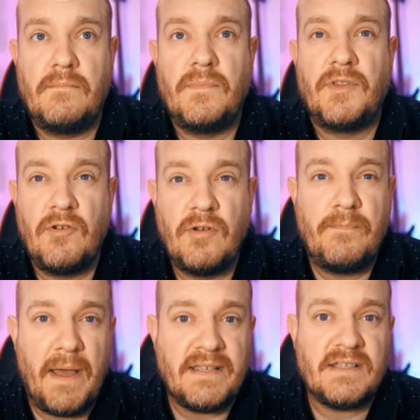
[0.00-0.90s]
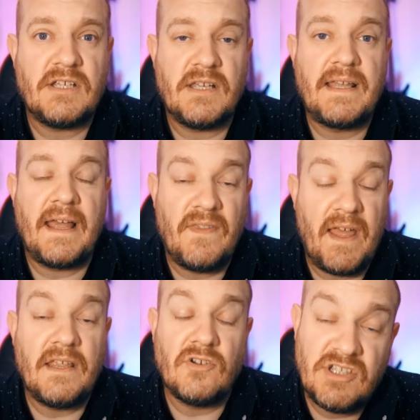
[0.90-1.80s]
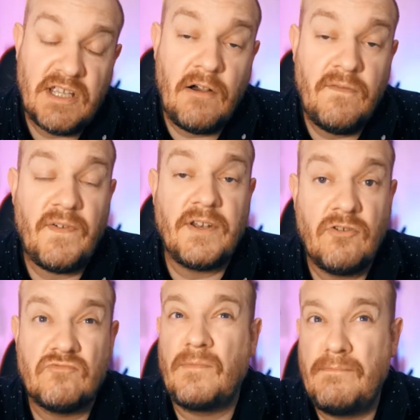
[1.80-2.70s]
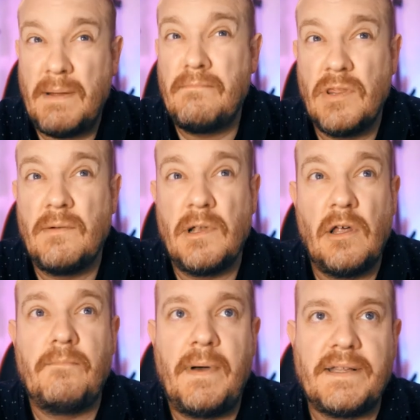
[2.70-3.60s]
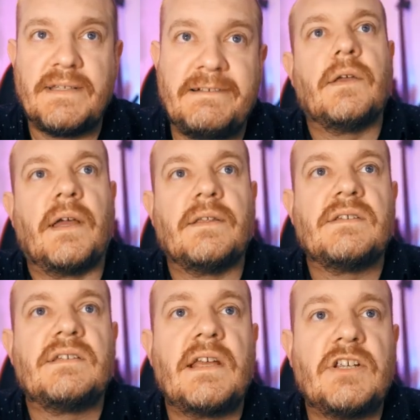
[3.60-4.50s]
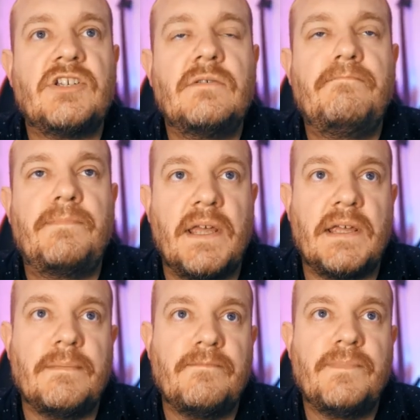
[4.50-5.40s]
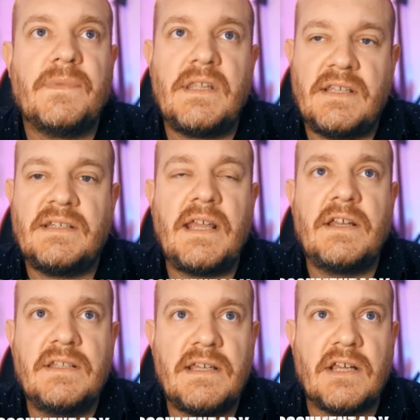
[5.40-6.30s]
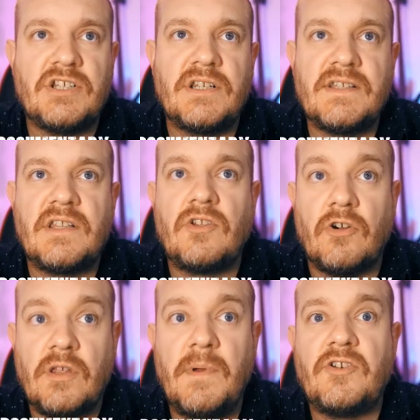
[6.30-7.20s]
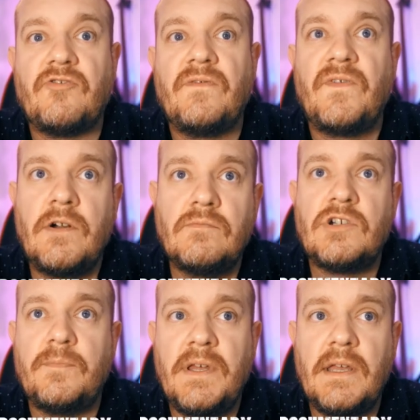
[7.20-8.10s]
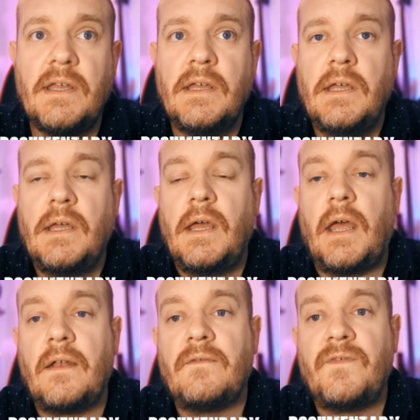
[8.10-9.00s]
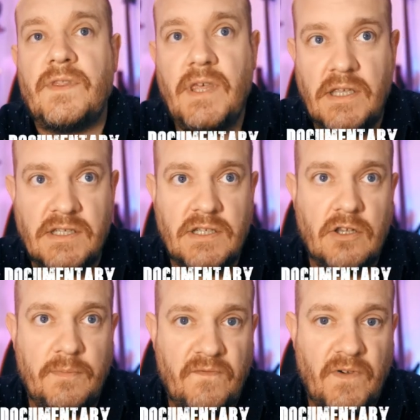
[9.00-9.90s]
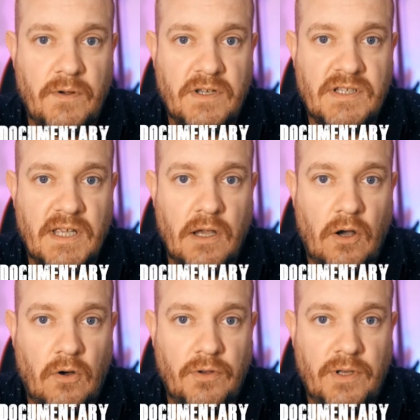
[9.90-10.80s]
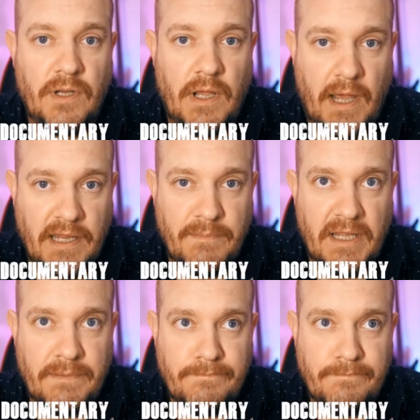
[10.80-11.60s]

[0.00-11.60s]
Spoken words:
do your best to get there yourself, and you'll remember them a lot better. Okay, section B. This second section is the documentary film topic, and for this you'll be focusing on Amy.